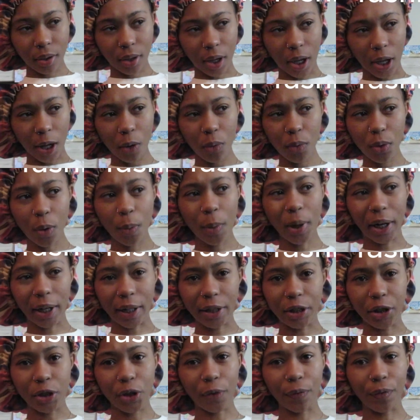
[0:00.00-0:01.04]
I don't know where I got
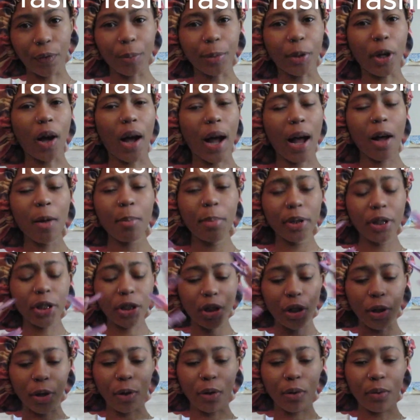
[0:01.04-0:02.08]
this shirt from, y'all. I'll put the
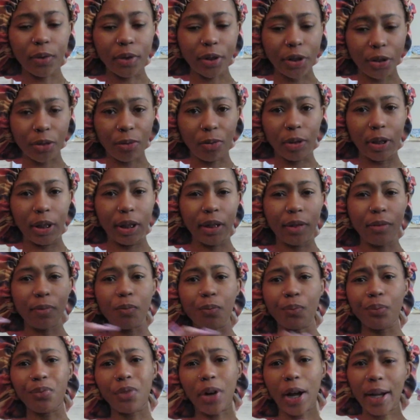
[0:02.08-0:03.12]
shirt on the
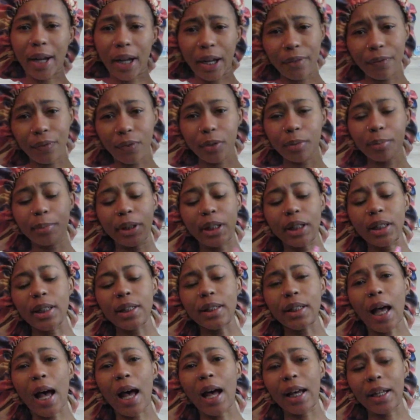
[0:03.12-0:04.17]
screen where I got it from,
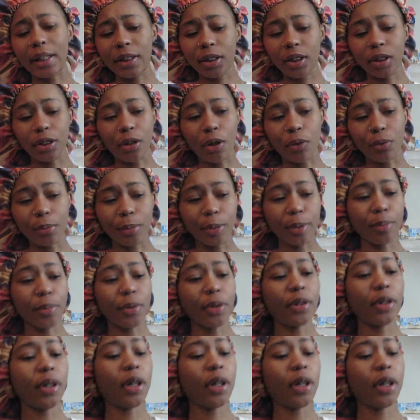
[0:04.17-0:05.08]
because I honestly don't remember.